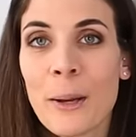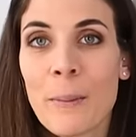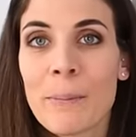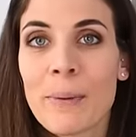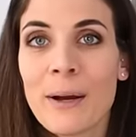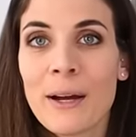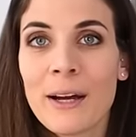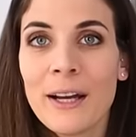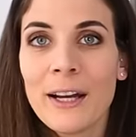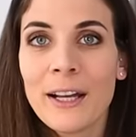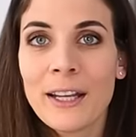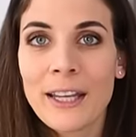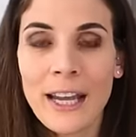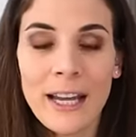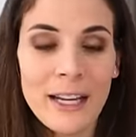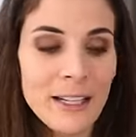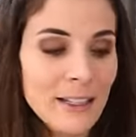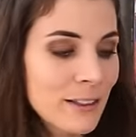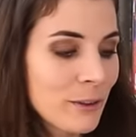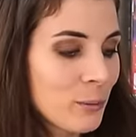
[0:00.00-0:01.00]
But
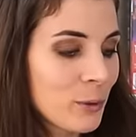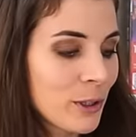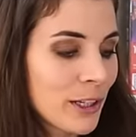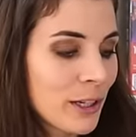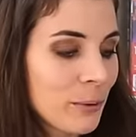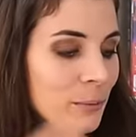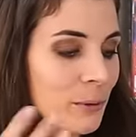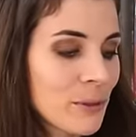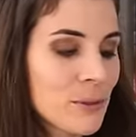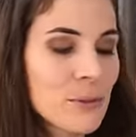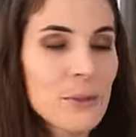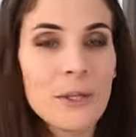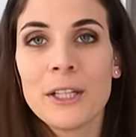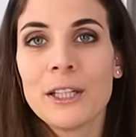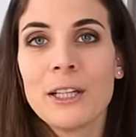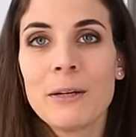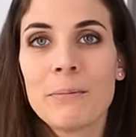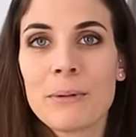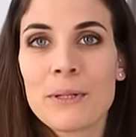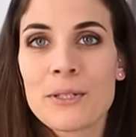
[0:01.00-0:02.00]
again, when they were doing
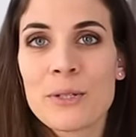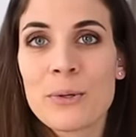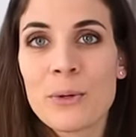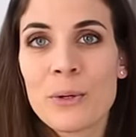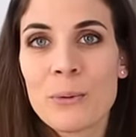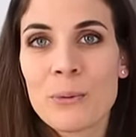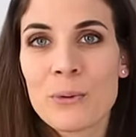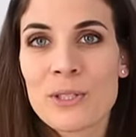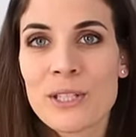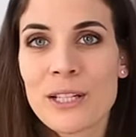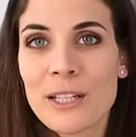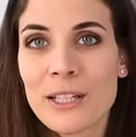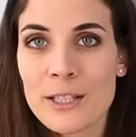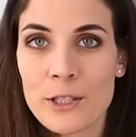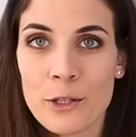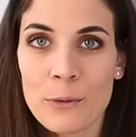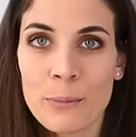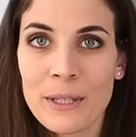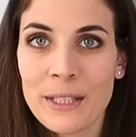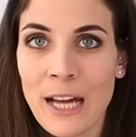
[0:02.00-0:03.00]
the puzzle, it was a
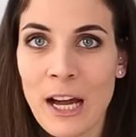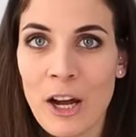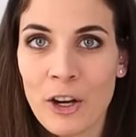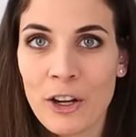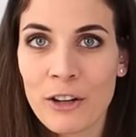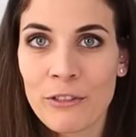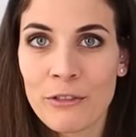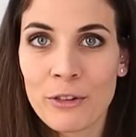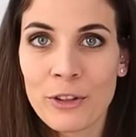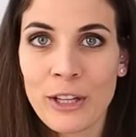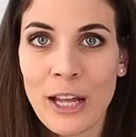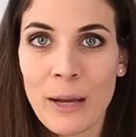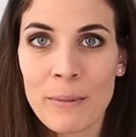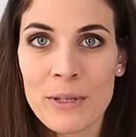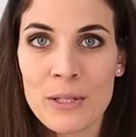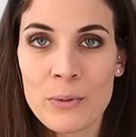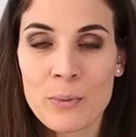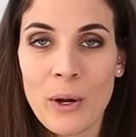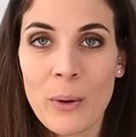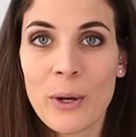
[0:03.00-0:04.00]
little bit darker for them
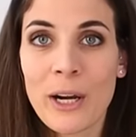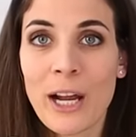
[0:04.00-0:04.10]
as well.